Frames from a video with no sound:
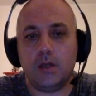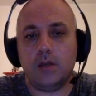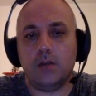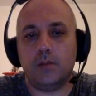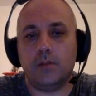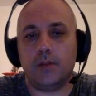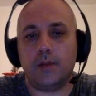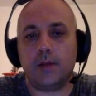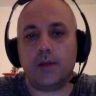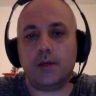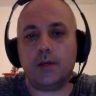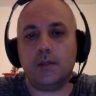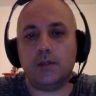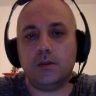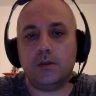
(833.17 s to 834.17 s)
the black
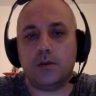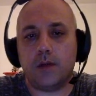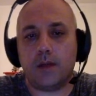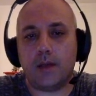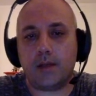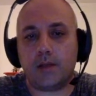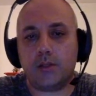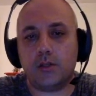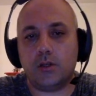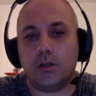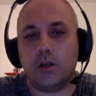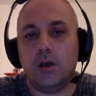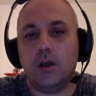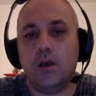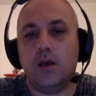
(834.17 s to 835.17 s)
guys, they are actually
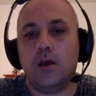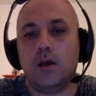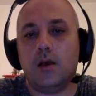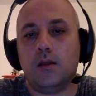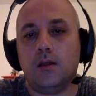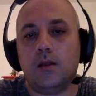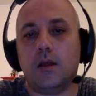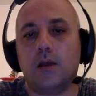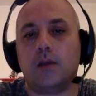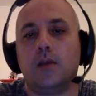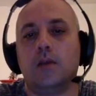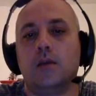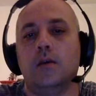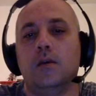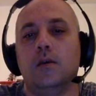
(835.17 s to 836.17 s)
attacking.